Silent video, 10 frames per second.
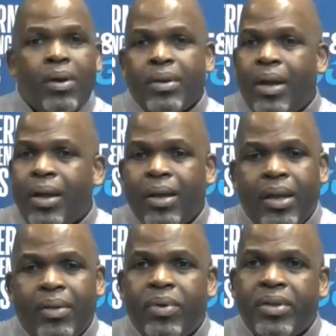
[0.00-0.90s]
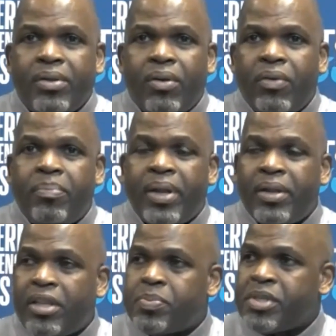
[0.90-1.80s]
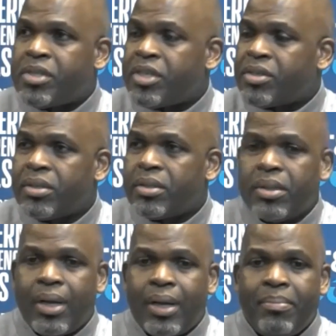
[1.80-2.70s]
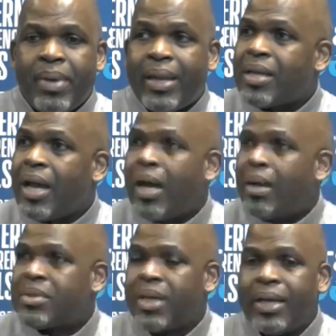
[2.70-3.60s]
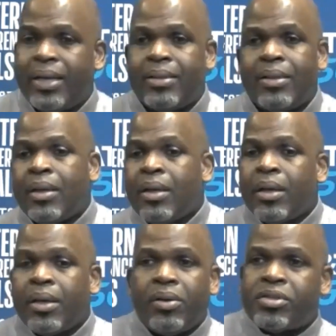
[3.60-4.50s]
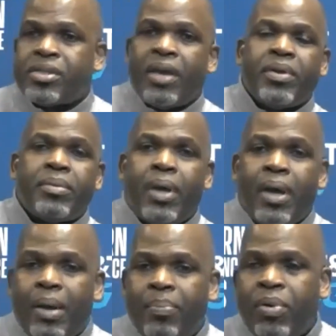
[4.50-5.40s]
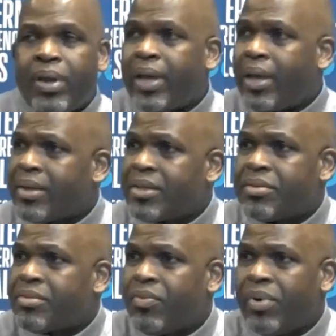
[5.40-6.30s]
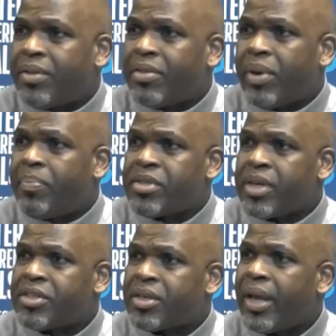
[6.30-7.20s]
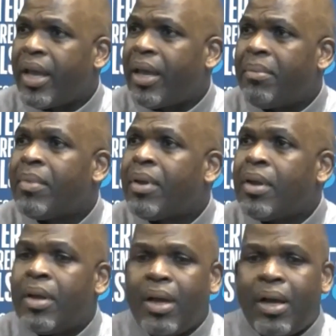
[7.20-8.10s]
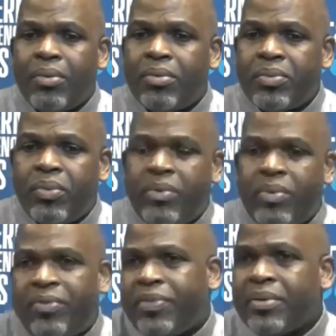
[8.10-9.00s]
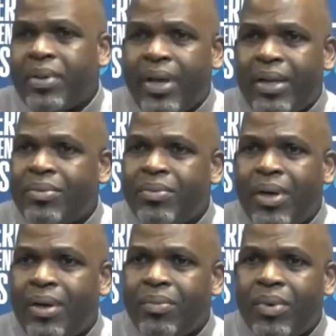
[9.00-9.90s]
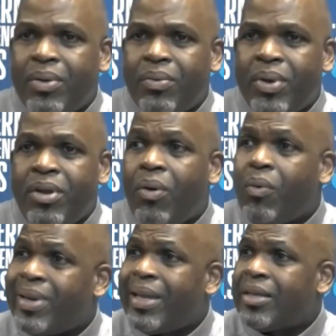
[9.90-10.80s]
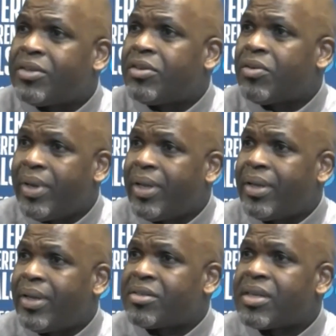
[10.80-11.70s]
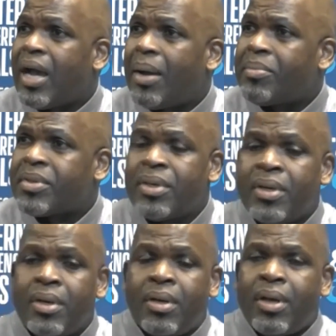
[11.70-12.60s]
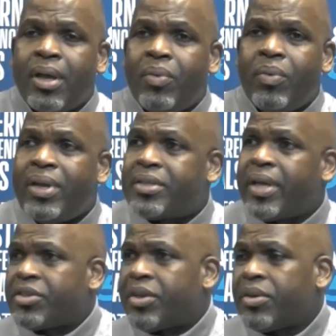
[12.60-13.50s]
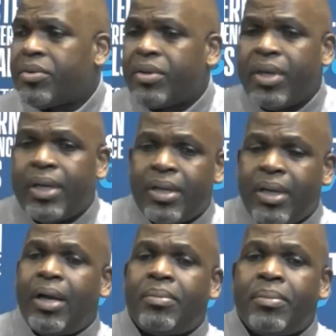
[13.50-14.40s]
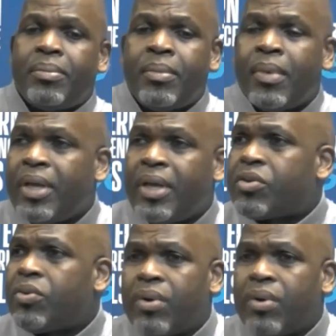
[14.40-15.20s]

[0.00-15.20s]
Well, again, you know, we've been in this position uh, many times, and you know, seven-point uh, game. This really three possession game uh, we, we feel that uh, we, we know what we need to do. We need to get stops and we need to execute and, uh, and score.